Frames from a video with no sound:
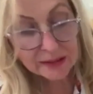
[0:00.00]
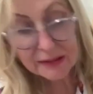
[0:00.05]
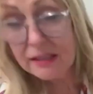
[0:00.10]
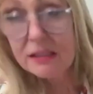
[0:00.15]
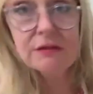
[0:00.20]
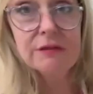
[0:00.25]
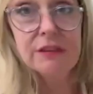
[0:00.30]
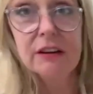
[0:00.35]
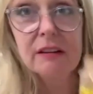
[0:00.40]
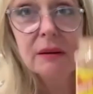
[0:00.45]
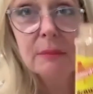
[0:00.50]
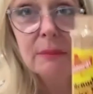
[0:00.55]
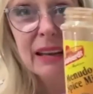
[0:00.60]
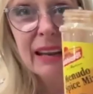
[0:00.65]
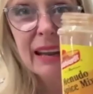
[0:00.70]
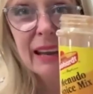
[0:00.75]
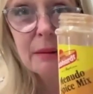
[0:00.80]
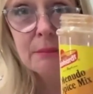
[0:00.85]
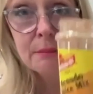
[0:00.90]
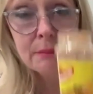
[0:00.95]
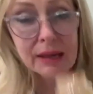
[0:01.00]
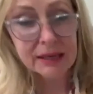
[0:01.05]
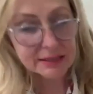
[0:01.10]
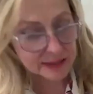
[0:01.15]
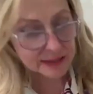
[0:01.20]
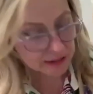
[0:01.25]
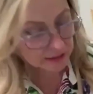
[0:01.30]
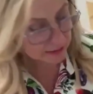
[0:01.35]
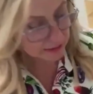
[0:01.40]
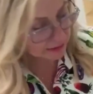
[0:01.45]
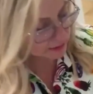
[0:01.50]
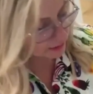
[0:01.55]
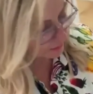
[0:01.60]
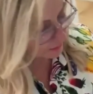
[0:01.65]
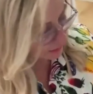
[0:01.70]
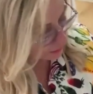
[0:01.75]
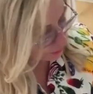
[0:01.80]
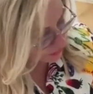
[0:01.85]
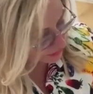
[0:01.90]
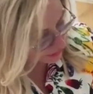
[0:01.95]
make this very Mexican, so
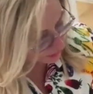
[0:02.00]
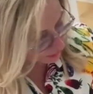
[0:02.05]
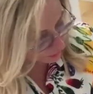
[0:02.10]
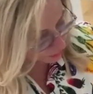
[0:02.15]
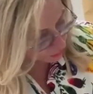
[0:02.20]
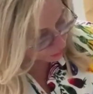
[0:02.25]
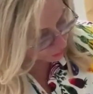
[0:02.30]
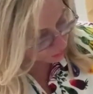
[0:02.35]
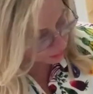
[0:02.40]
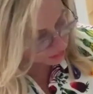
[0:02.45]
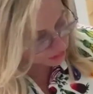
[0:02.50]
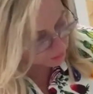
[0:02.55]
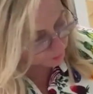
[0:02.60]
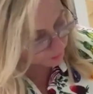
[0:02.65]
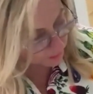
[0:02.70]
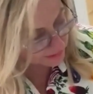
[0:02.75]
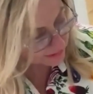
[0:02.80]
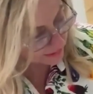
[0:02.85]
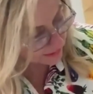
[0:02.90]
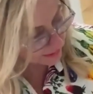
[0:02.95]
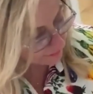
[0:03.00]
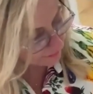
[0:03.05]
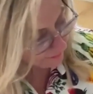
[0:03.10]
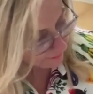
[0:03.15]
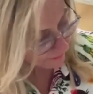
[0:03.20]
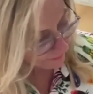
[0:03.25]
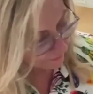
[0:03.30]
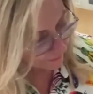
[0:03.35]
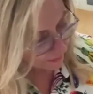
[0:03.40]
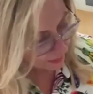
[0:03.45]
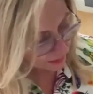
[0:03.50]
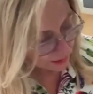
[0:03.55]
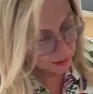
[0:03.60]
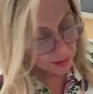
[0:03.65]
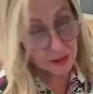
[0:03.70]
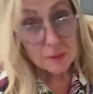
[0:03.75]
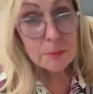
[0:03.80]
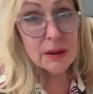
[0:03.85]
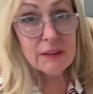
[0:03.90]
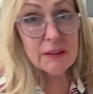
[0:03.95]
I'm going to put some menudo spice in.
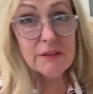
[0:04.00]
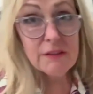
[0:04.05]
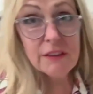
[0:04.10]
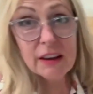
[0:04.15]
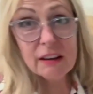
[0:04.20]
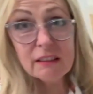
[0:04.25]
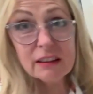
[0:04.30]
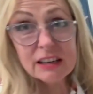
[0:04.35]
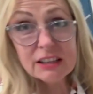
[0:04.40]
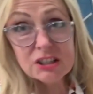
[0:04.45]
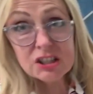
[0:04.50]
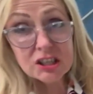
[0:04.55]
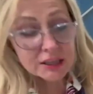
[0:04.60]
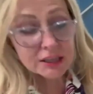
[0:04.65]
Be very